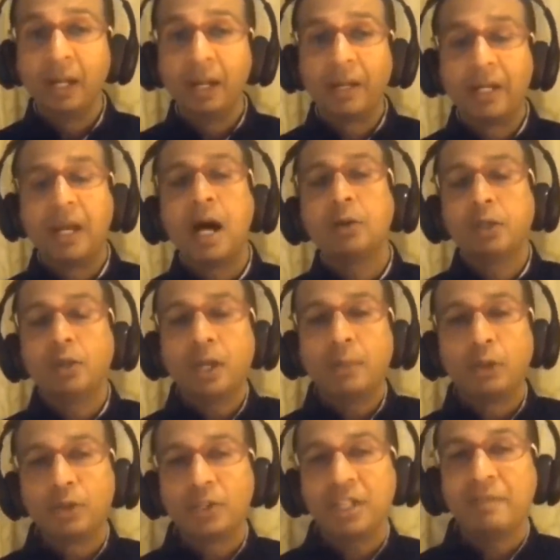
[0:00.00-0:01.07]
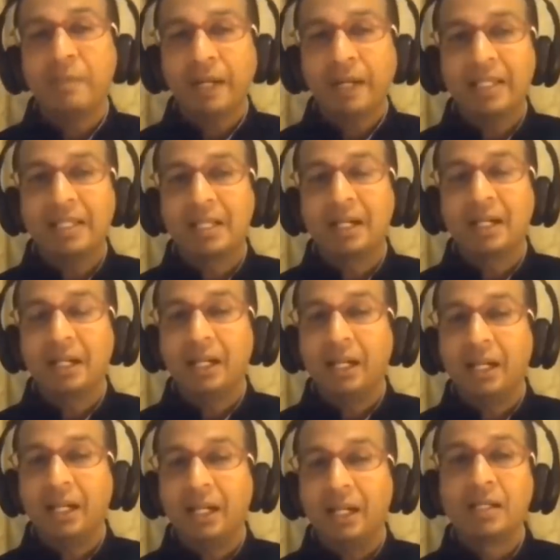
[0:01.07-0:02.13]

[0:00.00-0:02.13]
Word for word: But now that you're able to receive money instantly,